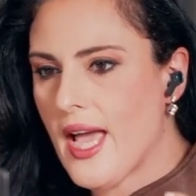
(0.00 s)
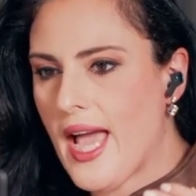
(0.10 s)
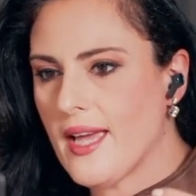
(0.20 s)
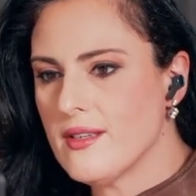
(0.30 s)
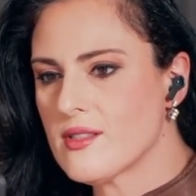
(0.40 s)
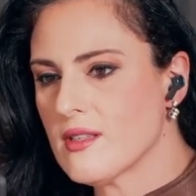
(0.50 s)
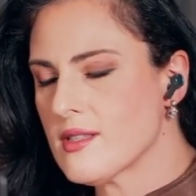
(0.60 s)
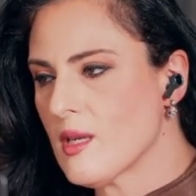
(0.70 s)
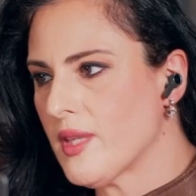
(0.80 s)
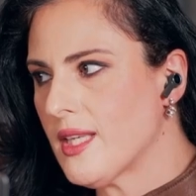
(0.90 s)
And
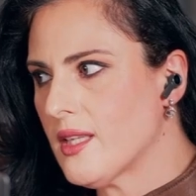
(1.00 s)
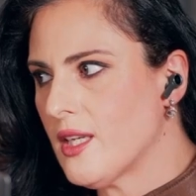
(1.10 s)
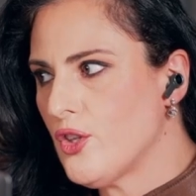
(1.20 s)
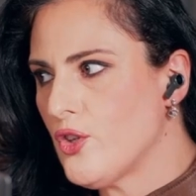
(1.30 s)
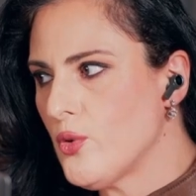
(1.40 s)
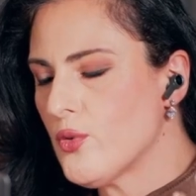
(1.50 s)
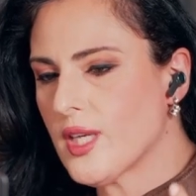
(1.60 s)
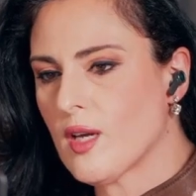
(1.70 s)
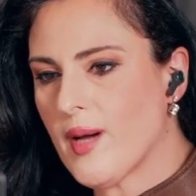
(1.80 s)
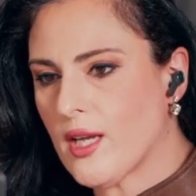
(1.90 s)
something that you
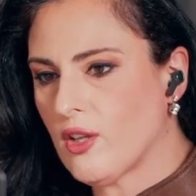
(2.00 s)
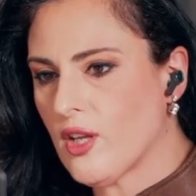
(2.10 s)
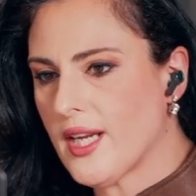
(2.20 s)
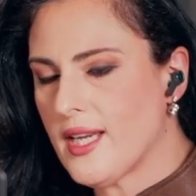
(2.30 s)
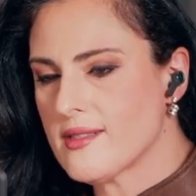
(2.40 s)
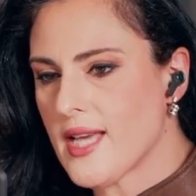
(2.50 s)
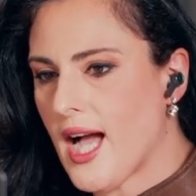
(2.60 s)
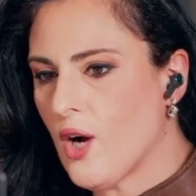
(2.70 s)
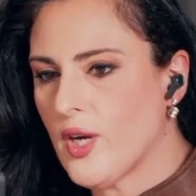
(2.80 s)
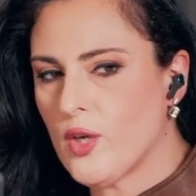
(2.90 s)
think about a lot is
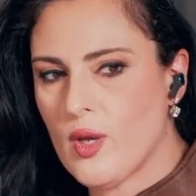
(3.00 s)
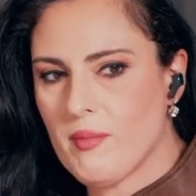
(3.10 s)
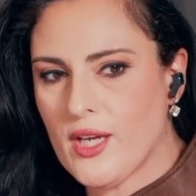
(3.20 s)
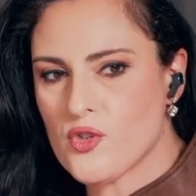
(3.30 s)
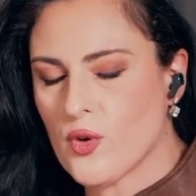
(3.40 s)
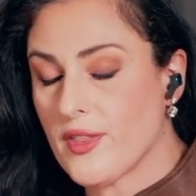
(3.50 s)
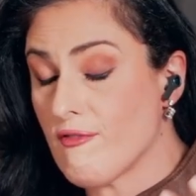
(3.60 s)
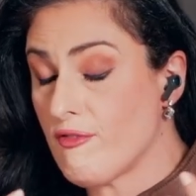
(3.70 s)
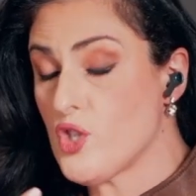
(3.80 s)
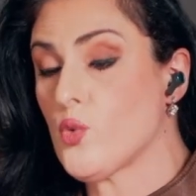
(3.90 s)
how can we make sure
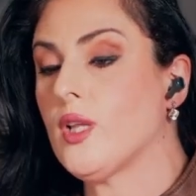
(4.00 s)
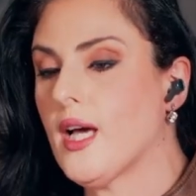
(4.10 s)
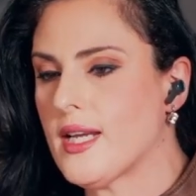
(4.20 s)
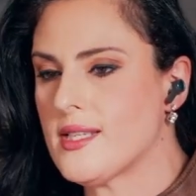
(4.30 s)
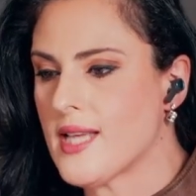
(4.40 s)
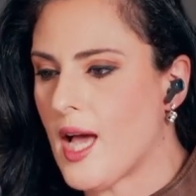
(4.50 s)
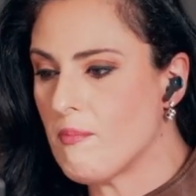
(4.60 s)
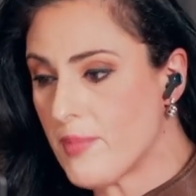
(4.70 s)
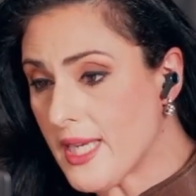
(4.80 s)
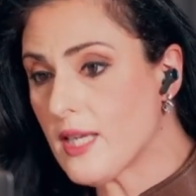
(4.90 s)
that visual artists
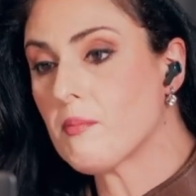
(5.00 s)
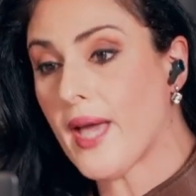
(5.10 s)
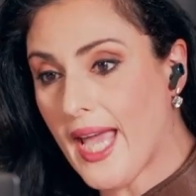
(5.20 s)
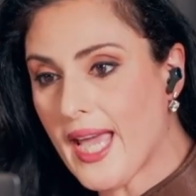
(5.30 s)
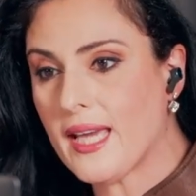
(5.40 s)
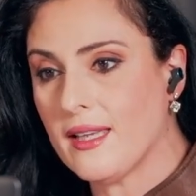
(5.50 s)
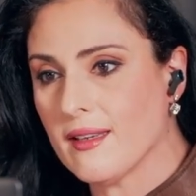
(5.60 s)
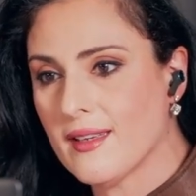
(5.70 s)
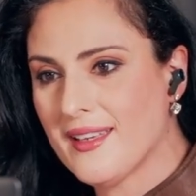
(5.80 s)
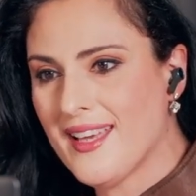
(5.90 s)
are being paid